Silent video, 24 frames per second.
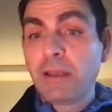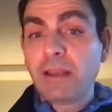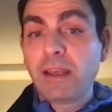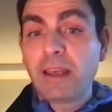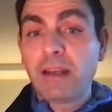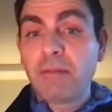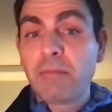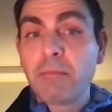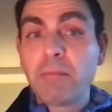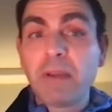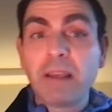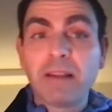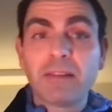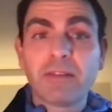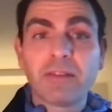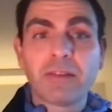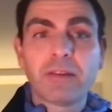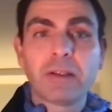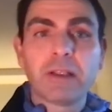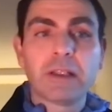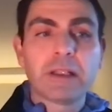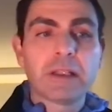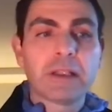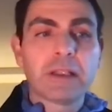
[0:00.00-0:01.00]
kind of mix
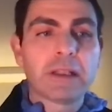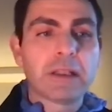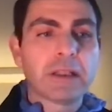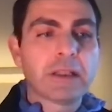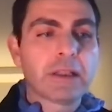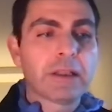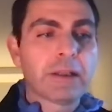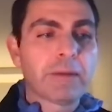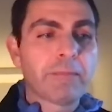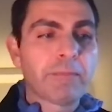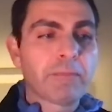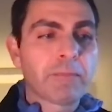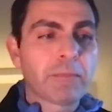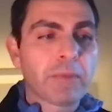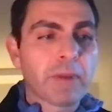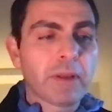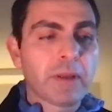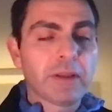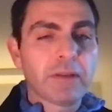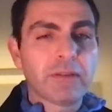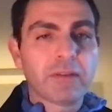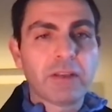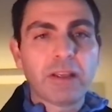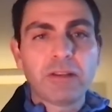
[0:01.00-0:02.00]

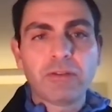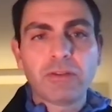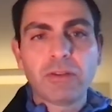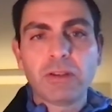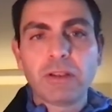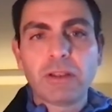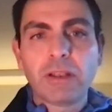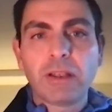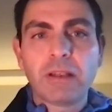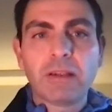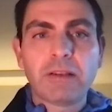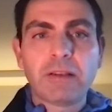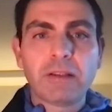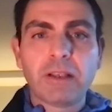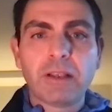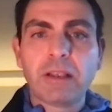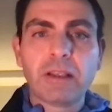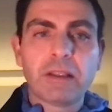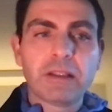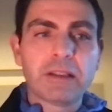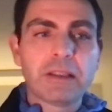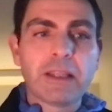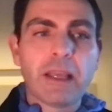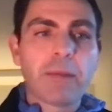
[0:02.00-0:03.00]
session that's
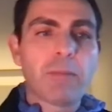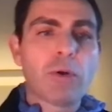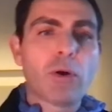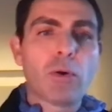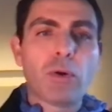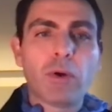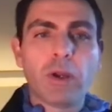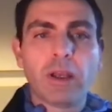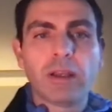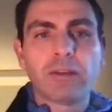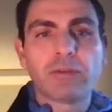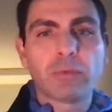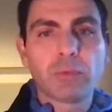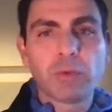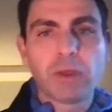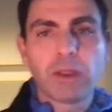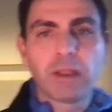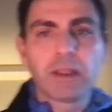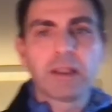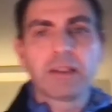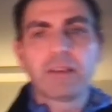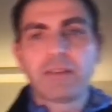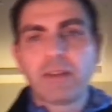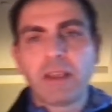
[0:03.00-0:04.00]
a demo as
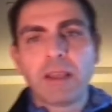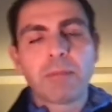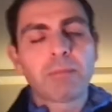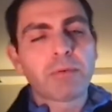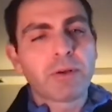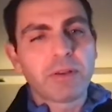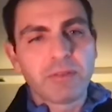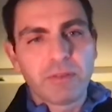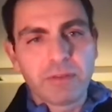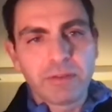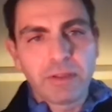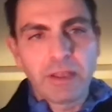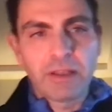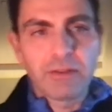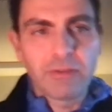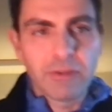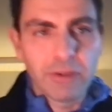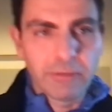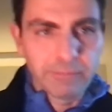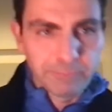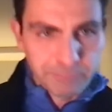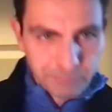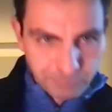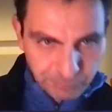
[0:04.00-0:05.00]
well as a
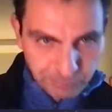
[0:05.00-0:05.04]
presentation.